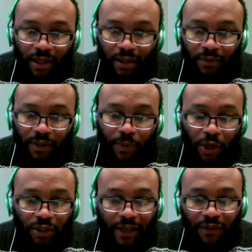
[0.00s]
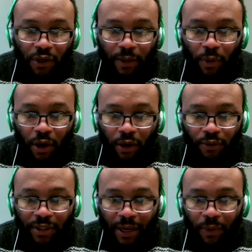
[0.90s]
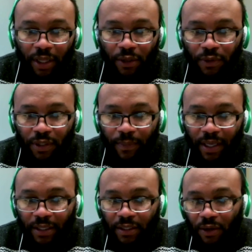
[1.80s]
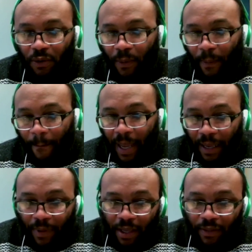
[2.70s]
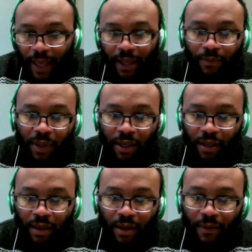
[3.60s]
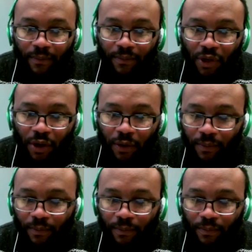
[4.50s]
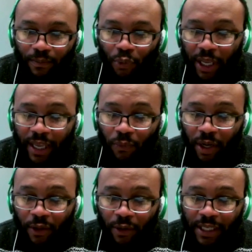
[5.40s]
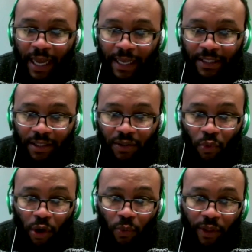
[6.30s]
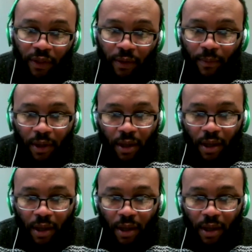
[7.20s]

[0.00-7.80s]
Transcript: The Spurs have Tony Parker, who's not what he used to be, so maybe that could be, you know, bring in one of those guys to work with him.